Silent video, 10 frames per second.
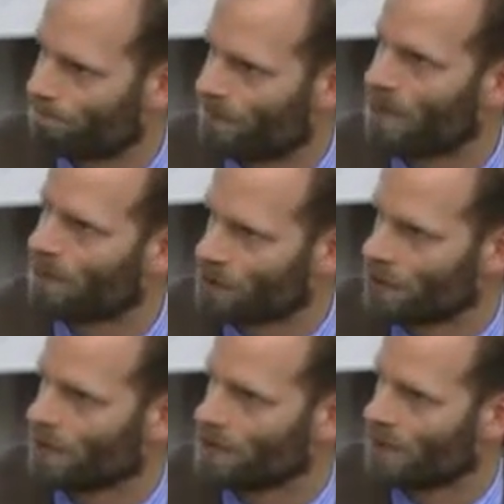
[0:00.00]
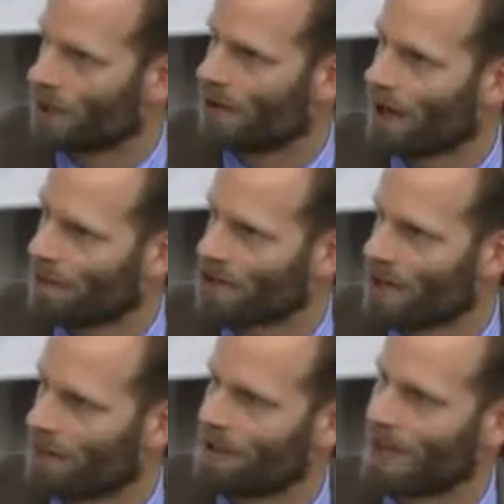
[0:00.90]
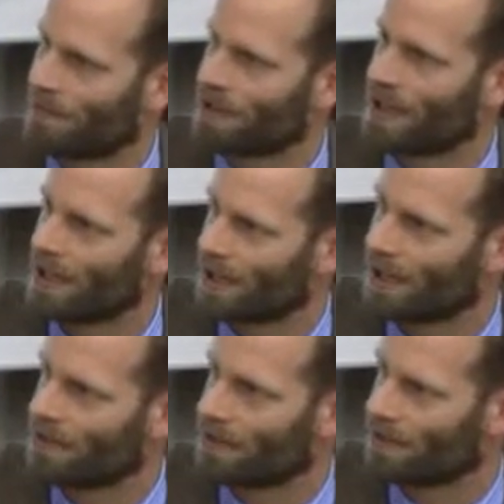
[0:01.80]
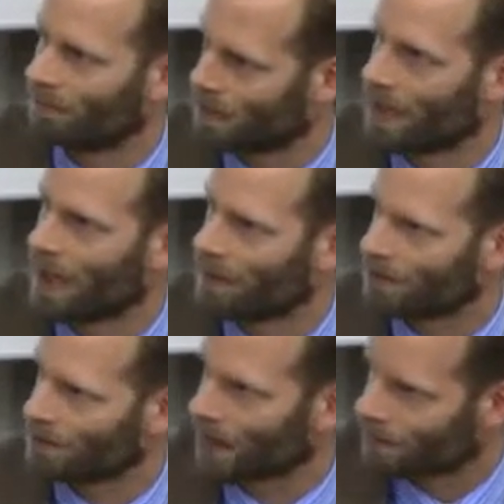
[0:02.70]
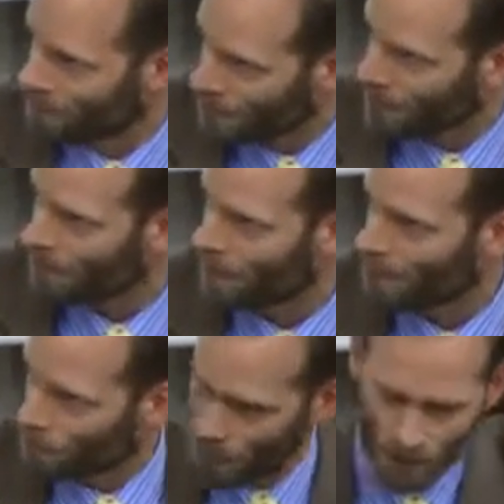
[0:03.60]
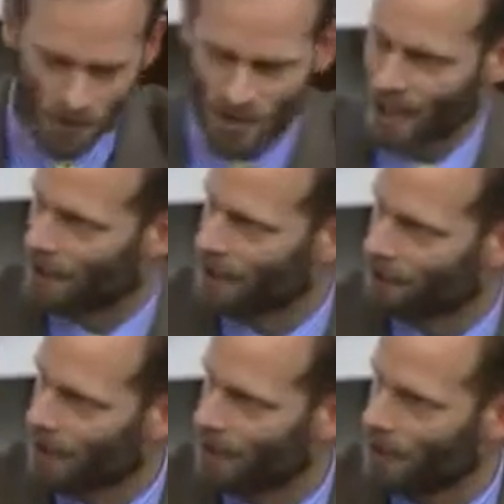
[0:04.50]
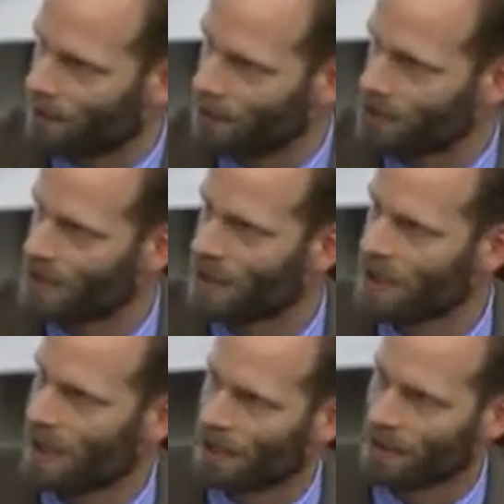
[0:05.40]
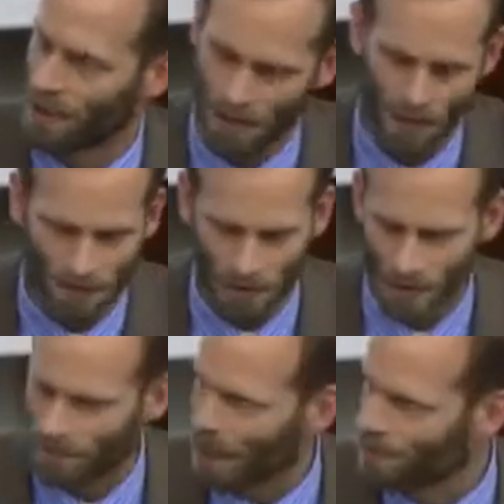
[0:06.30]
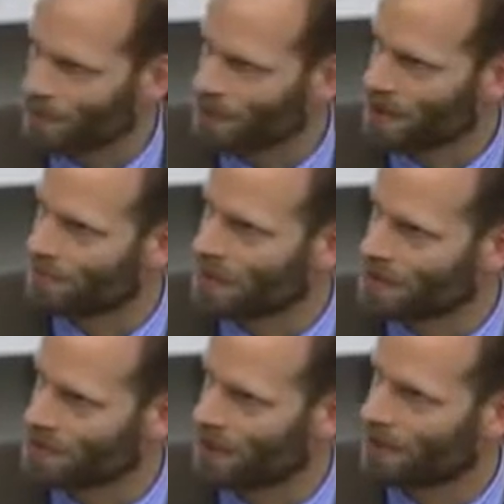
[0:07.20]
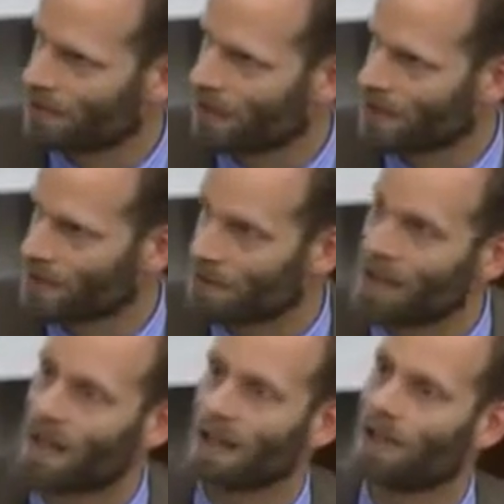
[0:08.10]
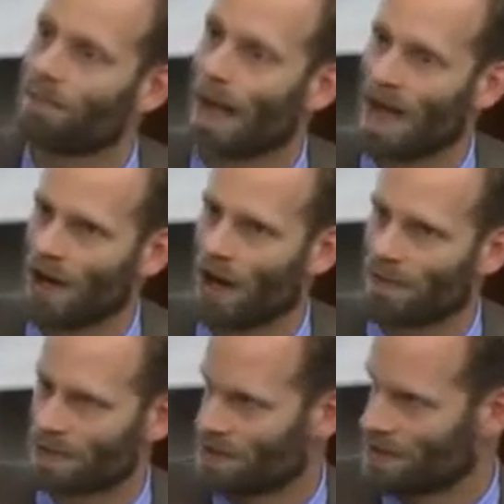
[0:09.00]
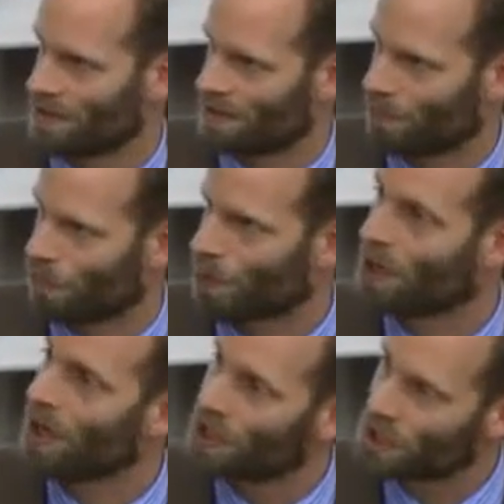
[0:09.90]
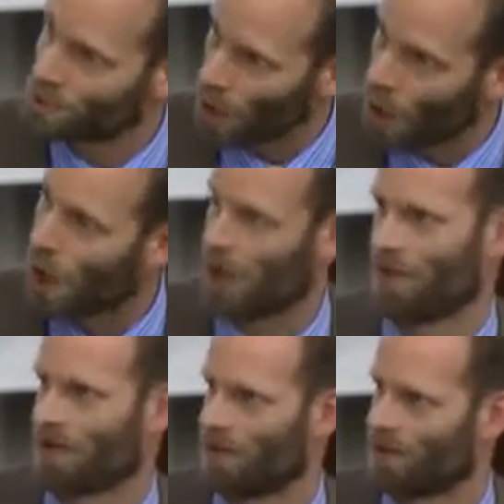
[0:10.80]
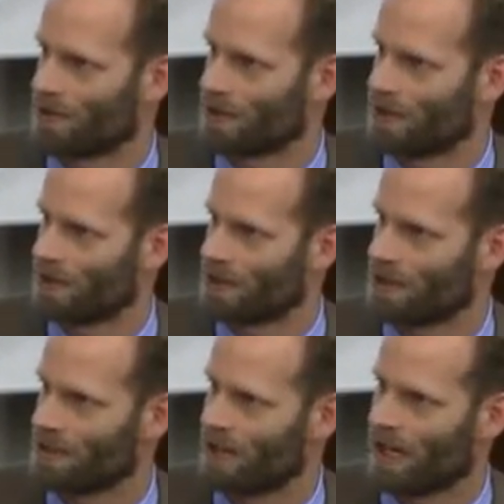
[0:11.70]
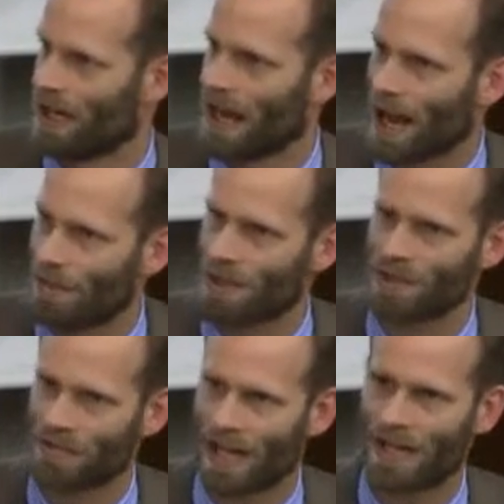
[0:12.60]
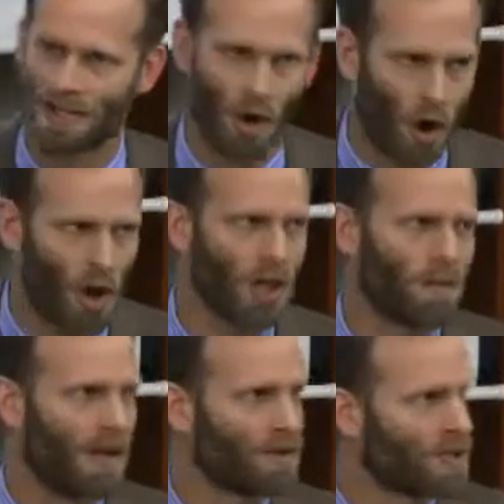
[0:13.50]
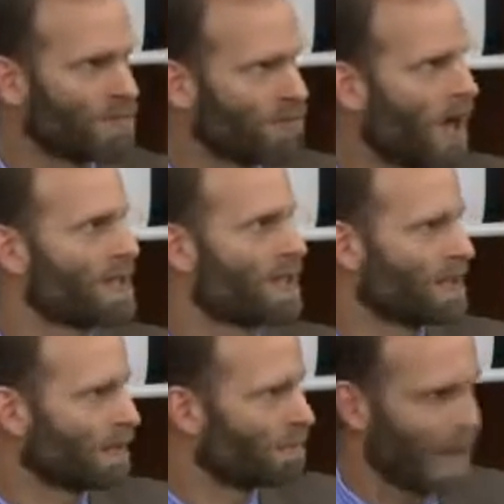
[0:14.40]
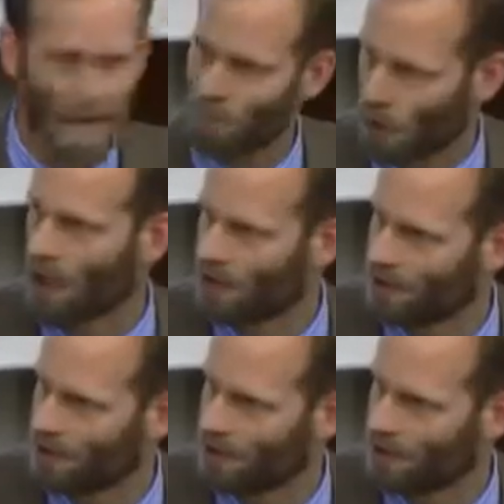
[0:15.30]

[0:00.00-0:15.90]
fee-for-service model, how much time they have to dedicate to filling out the right paperwork or scanning the right numbers, and the 35% administrative costs. I mean, think of the back offices that support small healthcare facilities, and how much of that is all about just processing paper